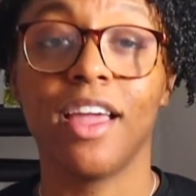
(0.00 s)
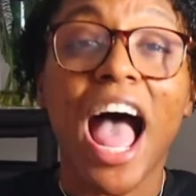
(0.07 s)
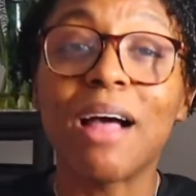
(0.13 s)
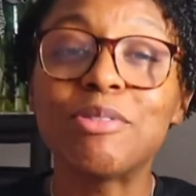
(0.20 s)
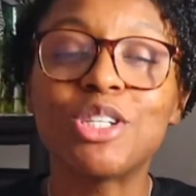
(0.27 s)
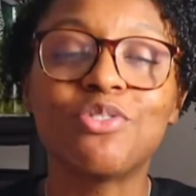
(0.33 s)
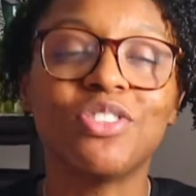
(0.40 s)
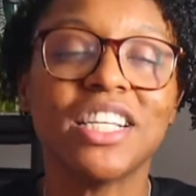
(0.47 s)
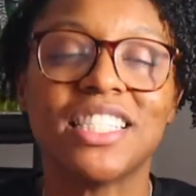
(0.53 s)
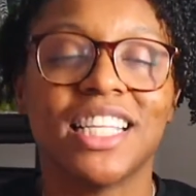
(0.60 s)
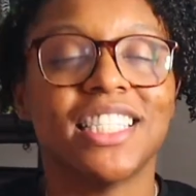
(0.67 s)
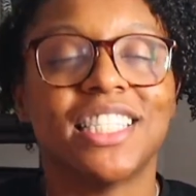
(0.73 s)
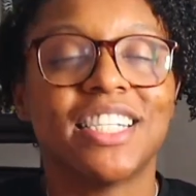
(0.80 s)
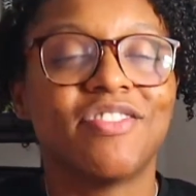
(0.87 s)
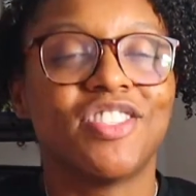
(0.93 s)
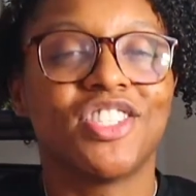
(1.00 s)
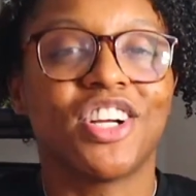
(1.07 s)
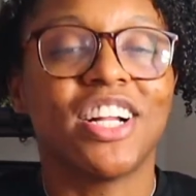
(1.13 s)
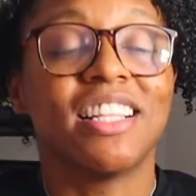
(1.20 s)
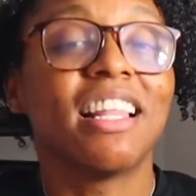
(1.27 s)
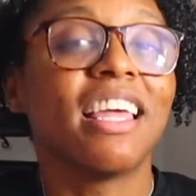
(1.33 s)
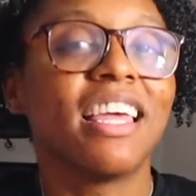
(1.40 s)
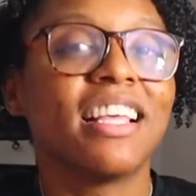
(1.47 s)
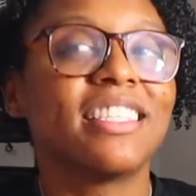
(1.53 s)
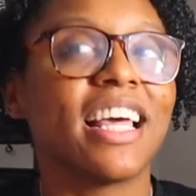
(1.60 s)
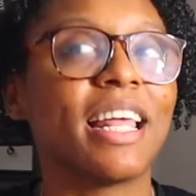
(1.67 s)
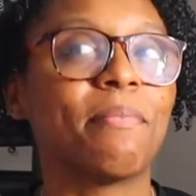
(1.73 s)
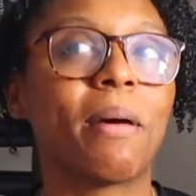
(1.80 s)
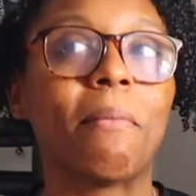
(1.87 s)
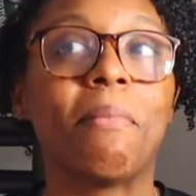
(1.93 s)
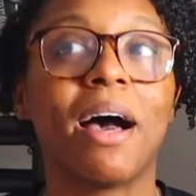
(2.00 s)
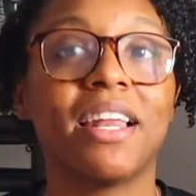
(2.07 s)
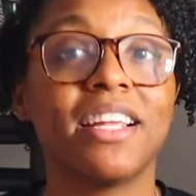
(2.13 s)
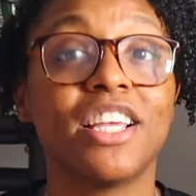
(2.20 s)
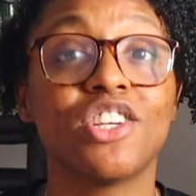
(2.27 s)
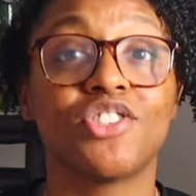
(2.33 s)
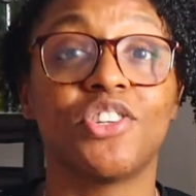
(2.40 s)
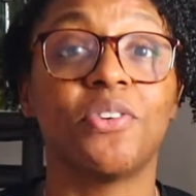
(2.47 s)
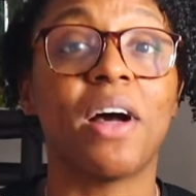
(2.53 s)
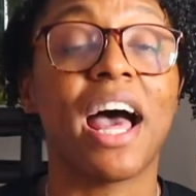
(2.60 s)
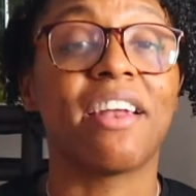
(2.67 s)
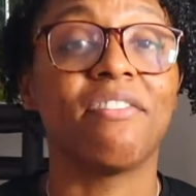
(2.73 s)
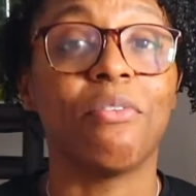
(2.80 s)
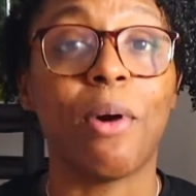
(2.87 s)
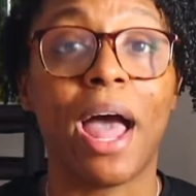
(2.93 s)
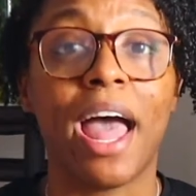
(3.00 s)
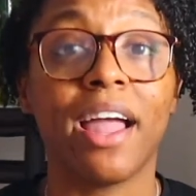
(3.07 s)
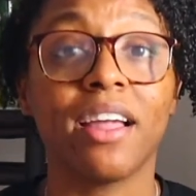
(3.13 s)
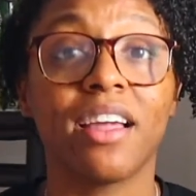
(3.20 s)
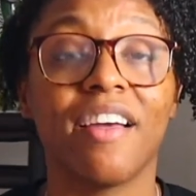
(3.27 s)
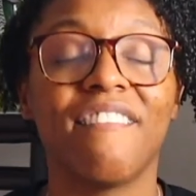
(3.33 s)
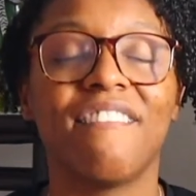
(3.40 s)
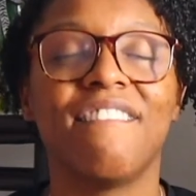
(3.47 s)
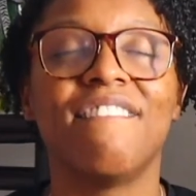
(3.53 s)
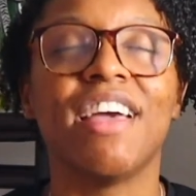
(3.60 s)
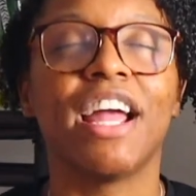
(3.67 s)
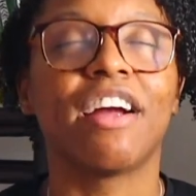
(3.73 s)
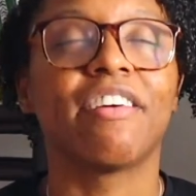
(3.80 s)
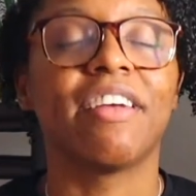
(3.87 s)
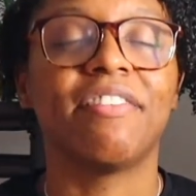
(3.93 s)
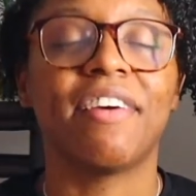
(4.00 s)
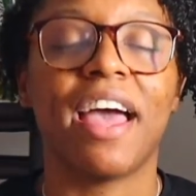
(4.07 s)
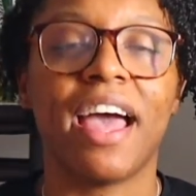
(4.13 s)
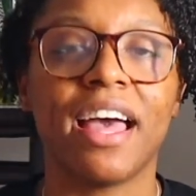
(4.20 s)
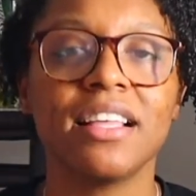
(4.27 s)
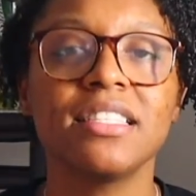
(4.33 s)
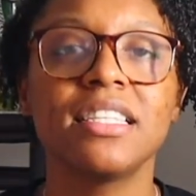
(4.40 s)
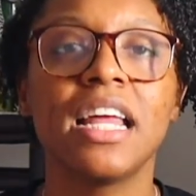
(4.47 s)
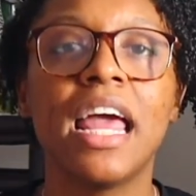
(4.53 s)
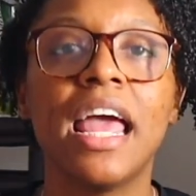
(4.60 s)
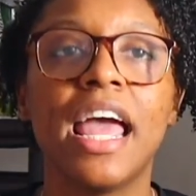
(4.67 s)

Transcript: I'm just really sensitive to certain things, and my body gets thrown out of whack very fast.